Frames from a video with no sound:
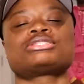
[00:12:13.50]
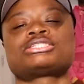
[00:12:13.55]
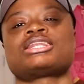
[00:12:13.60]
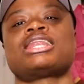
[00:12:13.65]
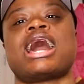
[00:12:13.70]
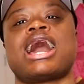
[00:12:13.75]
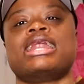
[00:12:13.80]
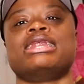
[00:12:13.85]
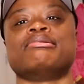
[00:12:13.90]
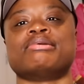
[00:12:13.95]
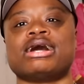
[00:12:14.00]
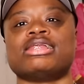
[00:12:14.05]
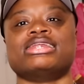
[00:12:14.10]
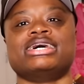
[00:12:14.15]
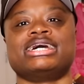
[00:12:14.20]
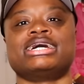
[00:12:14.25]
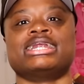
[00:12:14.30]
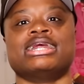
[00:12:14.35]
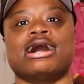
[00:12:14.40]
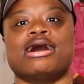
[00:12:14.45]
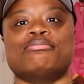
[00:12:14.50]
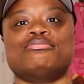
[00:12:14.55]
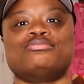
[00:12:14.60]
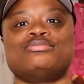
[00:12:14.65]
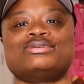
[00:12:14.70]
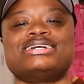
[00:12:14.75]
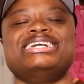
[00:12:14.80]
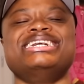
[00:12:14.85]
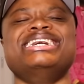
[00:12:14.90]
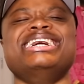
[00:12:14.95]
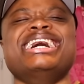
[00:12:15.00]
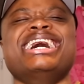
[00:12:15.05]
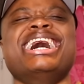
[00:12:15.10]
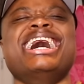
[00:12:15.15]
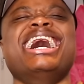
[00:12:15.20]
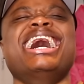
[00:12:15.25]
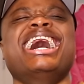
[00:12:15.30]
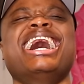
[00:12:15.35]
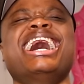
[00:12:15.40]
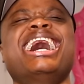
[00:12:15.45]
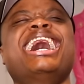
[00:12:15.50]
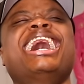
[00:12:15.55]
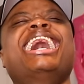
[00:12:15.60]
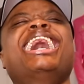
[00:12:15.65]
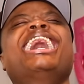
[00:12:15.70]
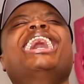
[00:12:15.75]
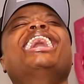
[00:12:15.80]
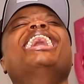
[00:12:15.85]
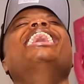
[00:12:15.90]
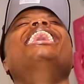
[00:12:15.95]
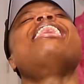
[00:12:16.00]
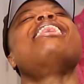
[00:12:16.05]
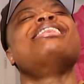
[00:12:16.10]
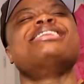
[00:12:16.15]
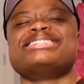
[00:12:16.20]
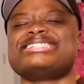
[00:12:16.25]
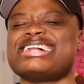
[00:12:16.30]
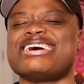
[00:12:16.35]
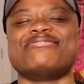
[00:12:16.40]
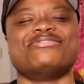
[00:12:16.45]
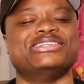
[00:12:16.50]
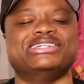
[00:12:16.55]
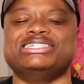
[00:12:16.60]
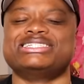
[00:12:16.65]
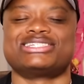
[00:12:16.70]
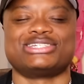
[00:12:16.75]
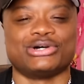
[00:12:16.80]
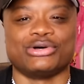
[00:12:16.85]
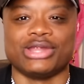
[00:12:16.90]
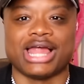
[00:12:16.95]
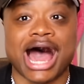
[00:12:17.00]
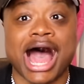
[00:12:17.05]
lying about making up. He's definitely still